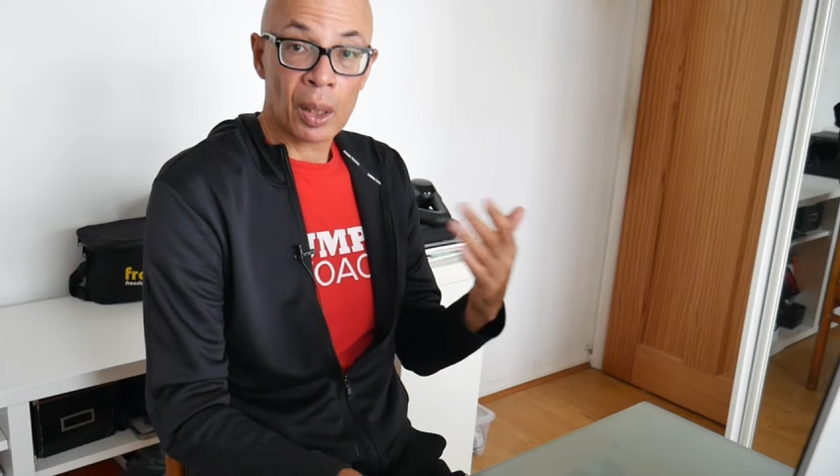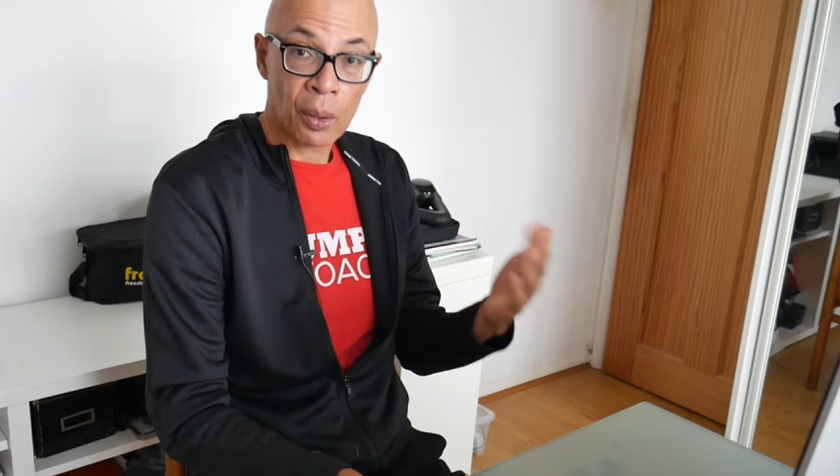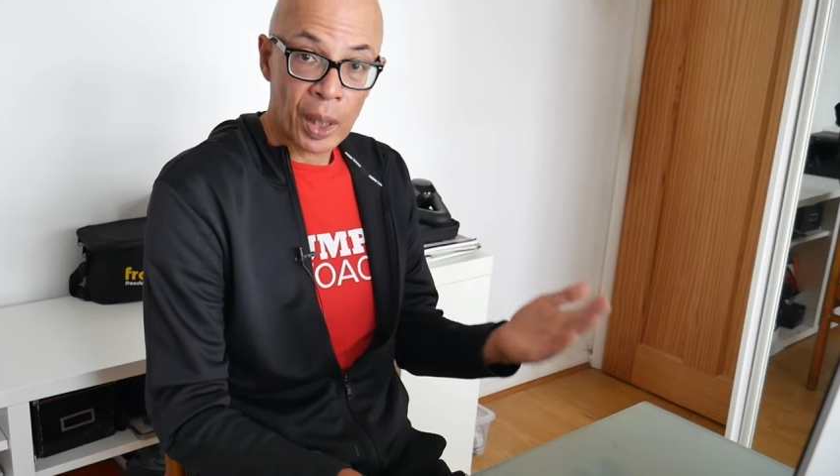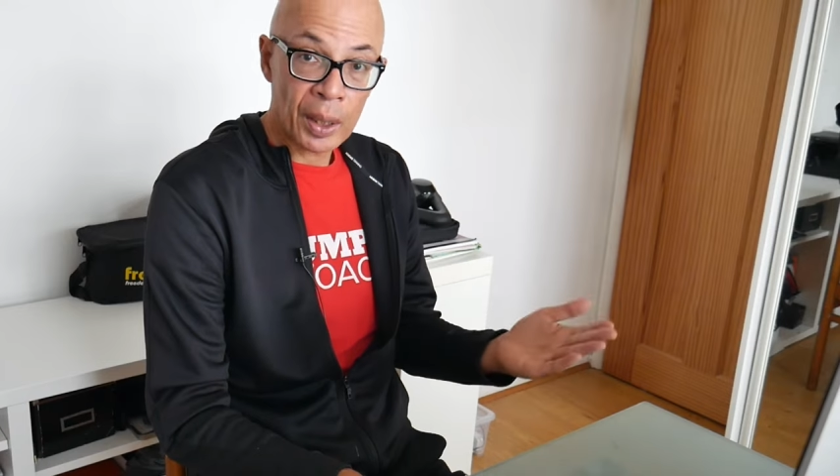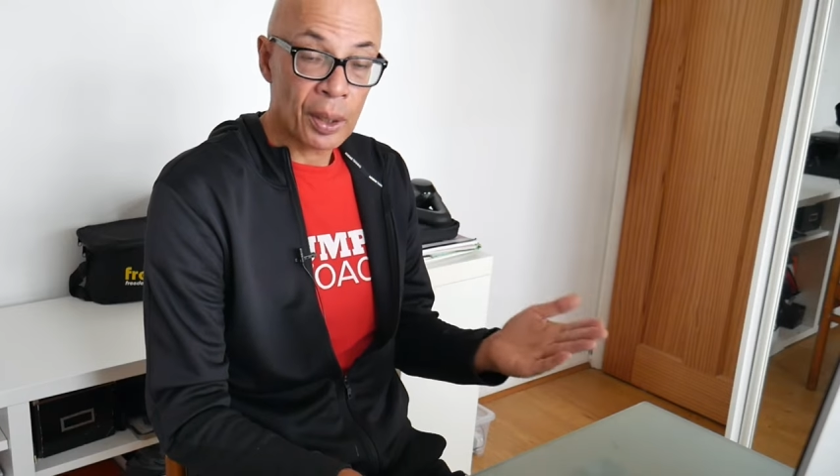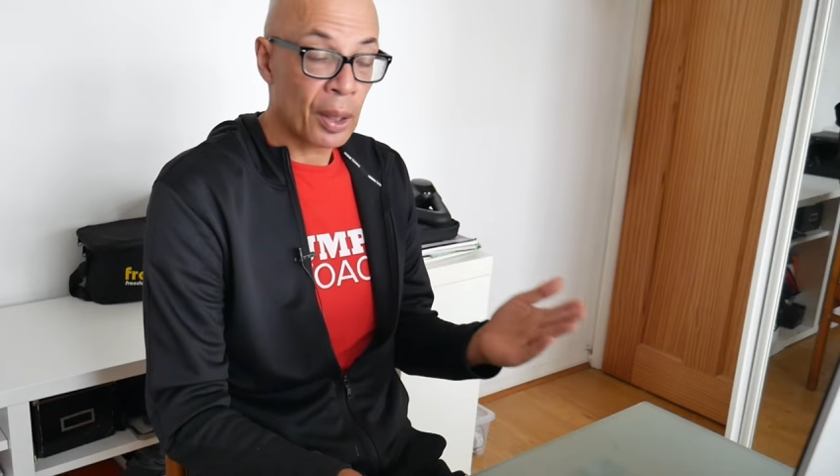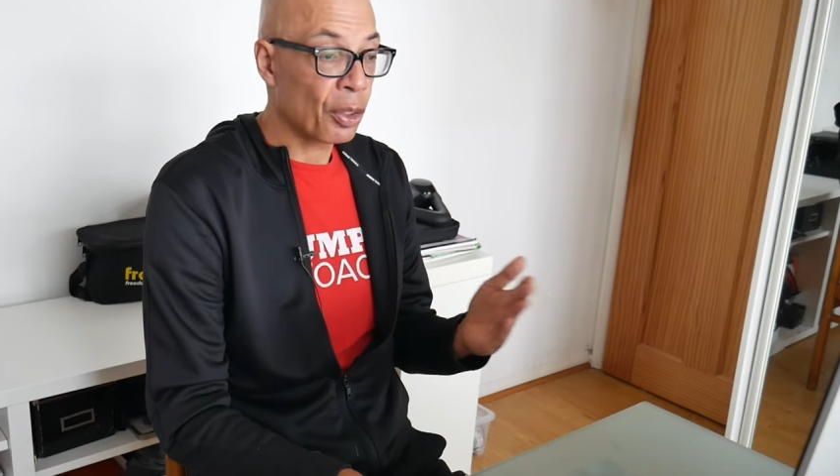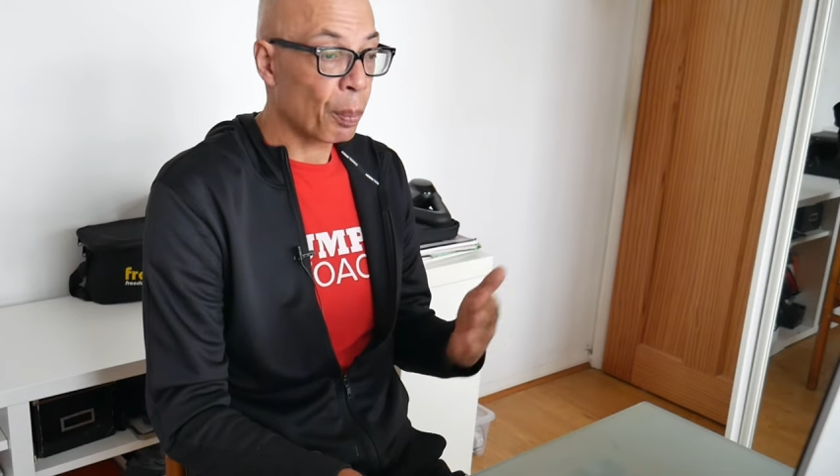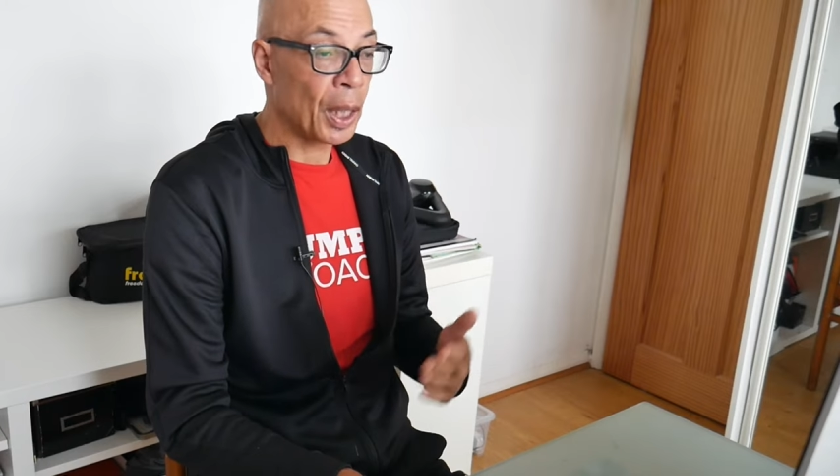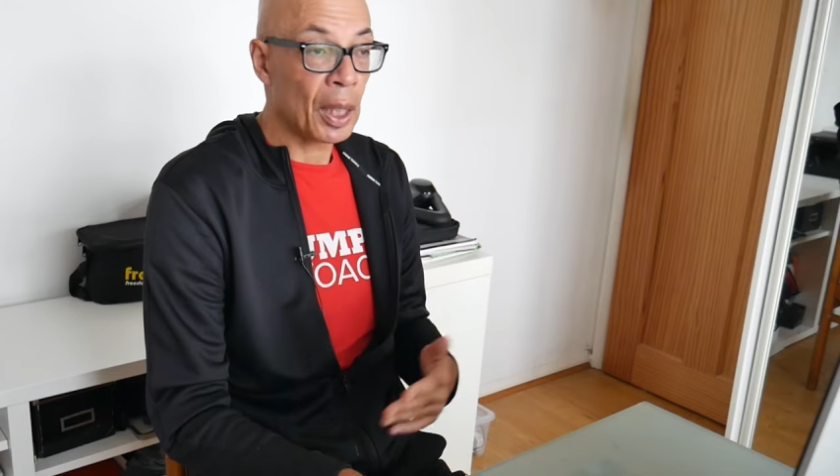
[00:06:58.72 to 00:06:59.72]
greater
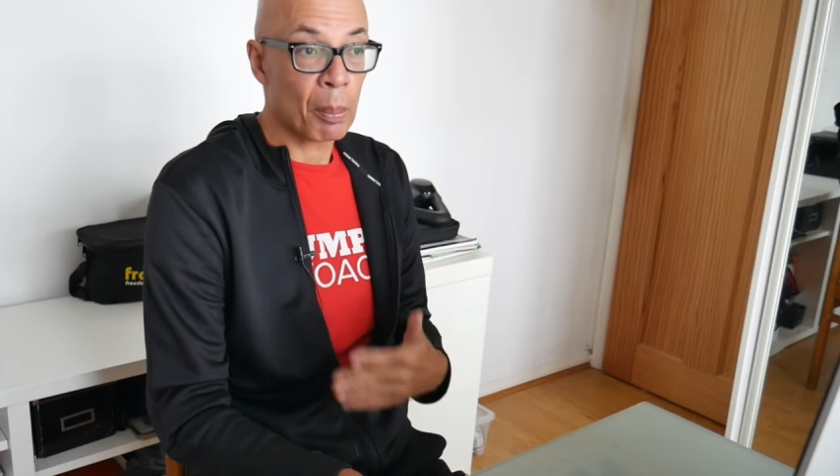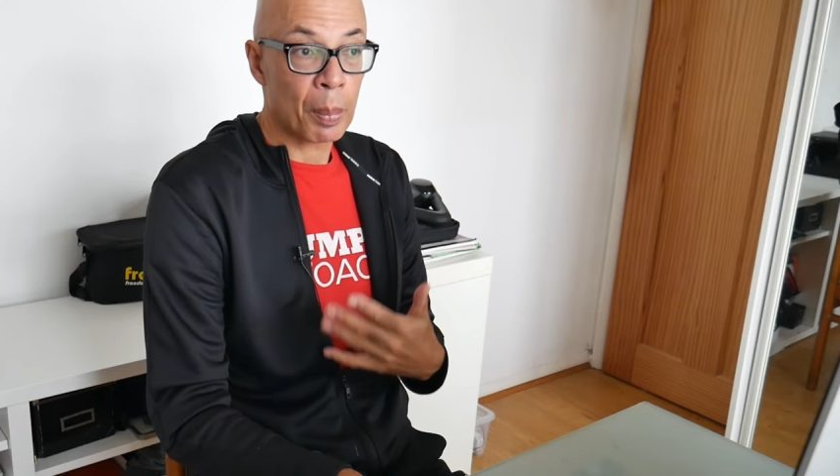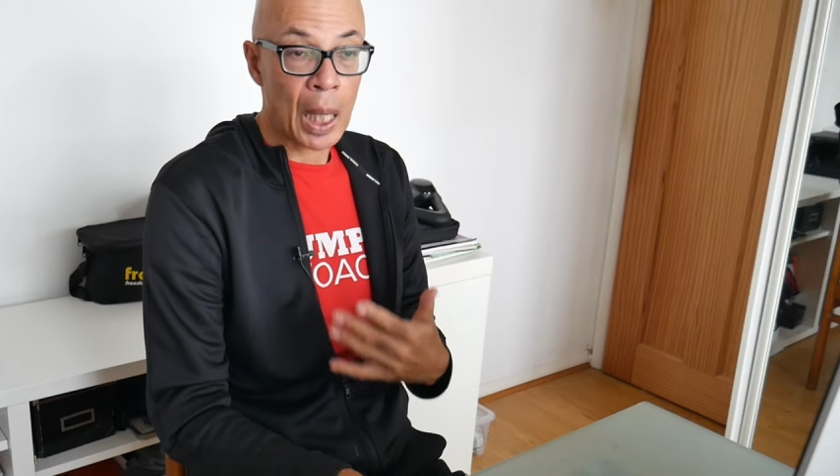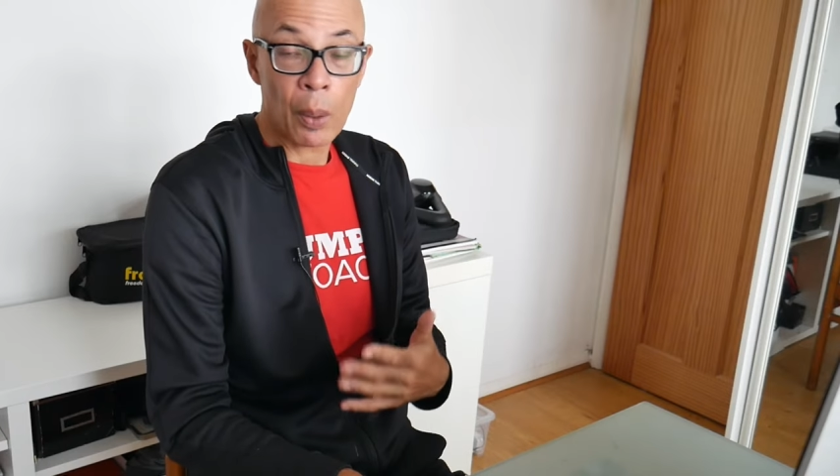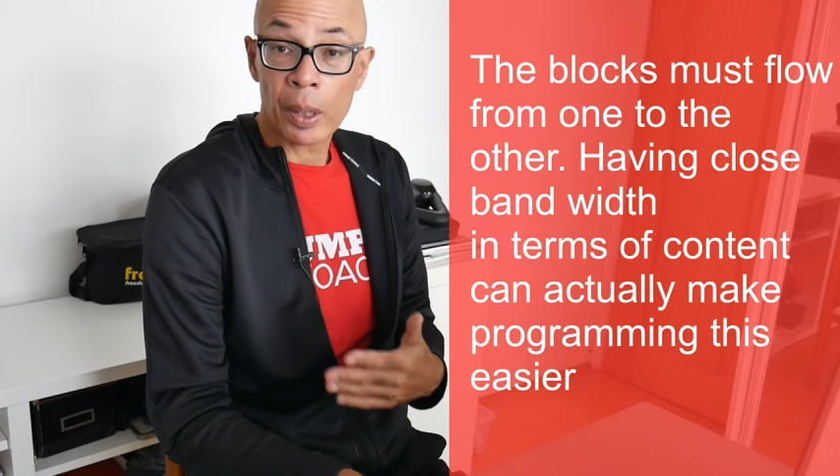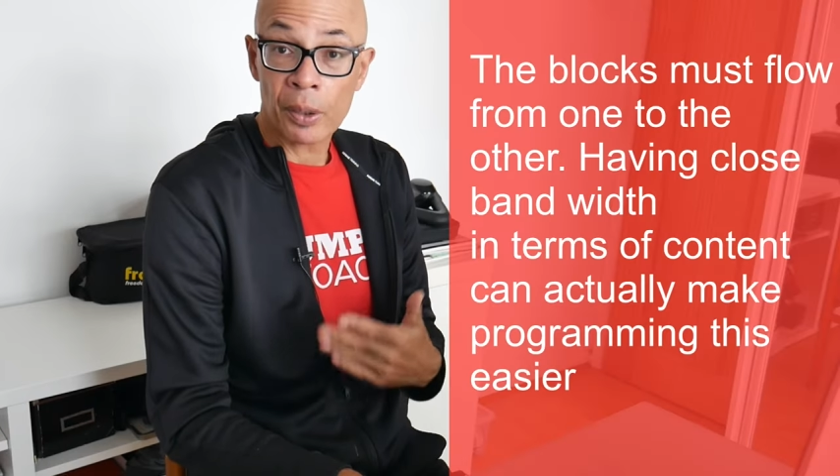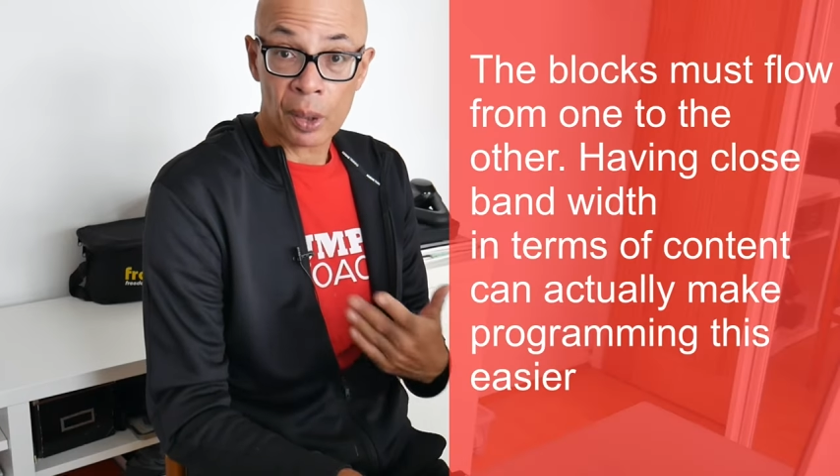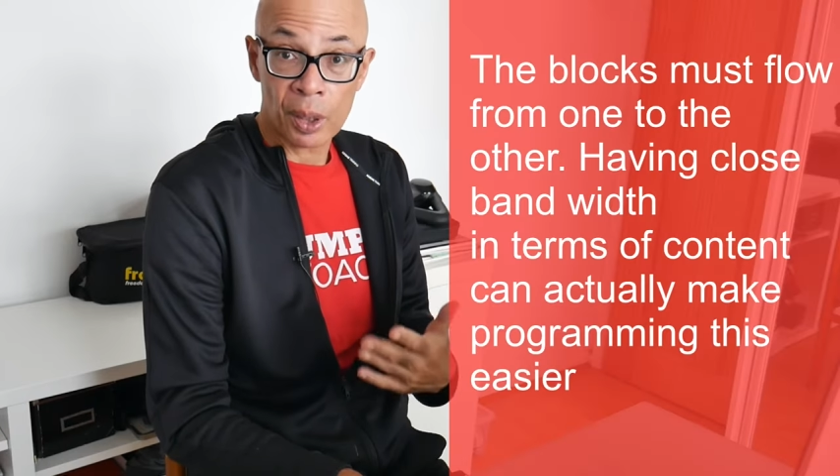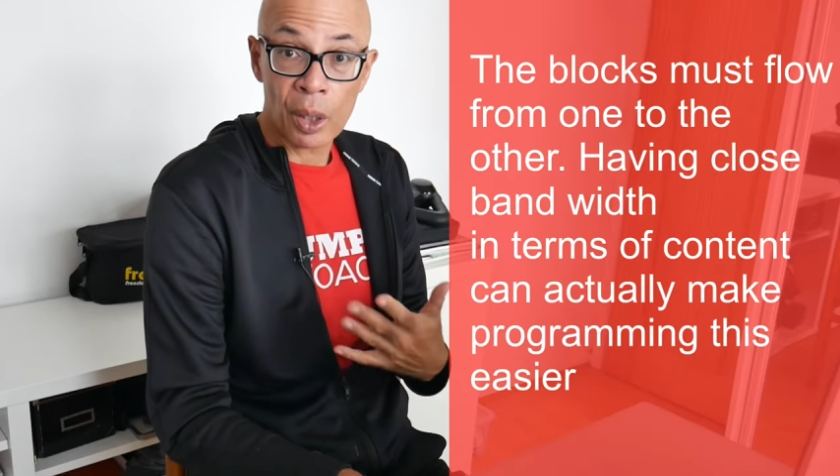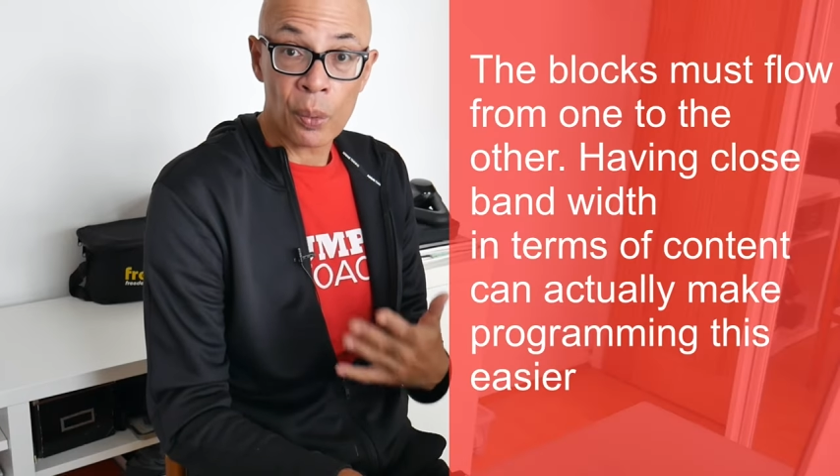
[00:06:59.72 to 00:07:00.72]
speed and power to
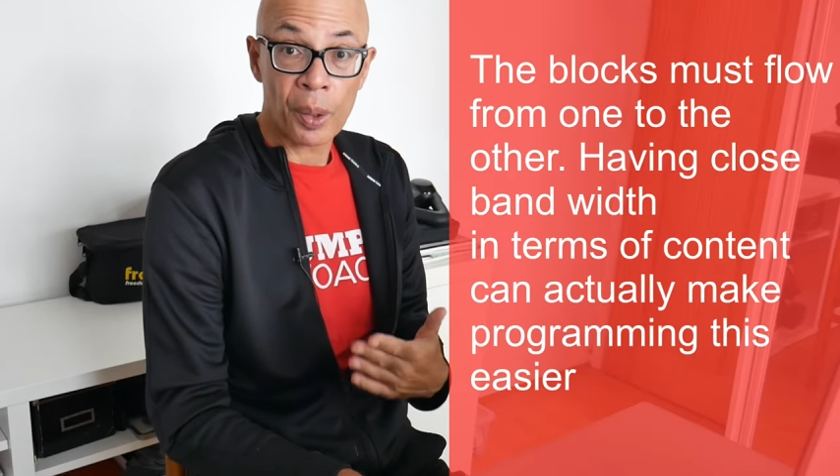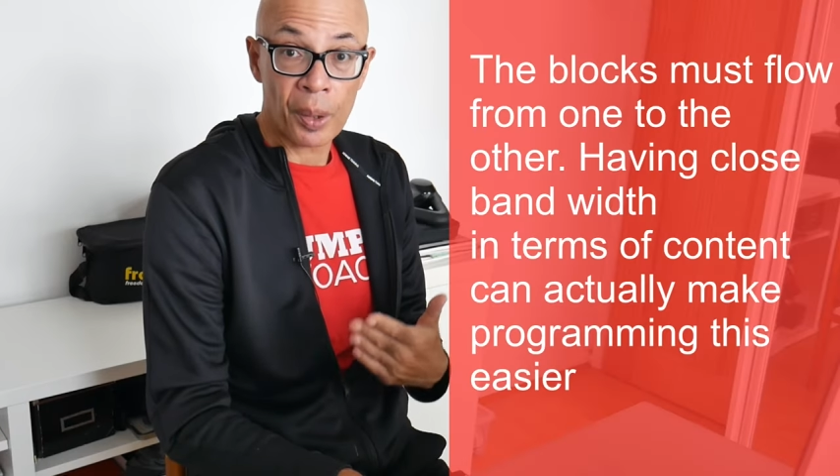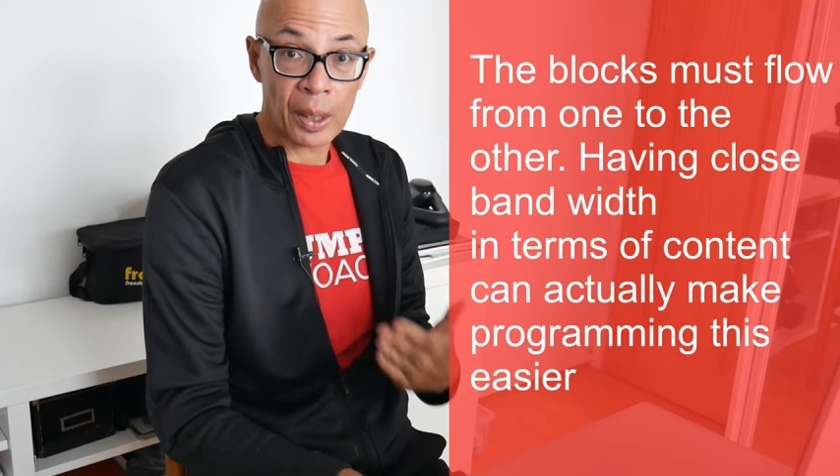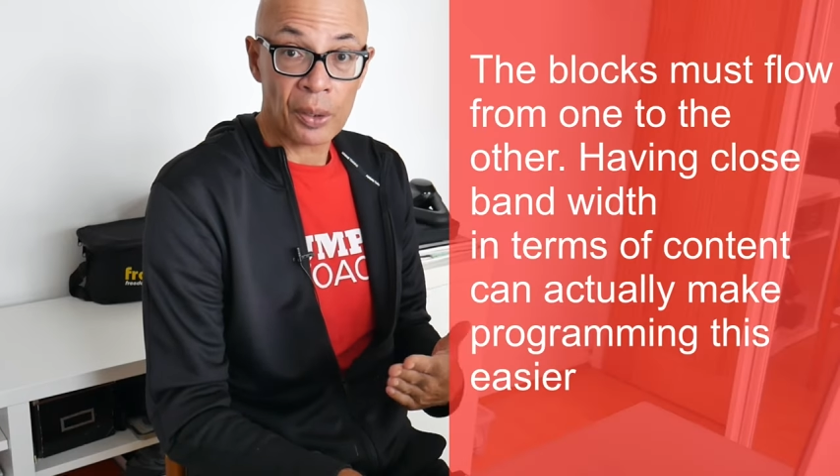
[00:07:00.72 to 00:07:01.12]
go with that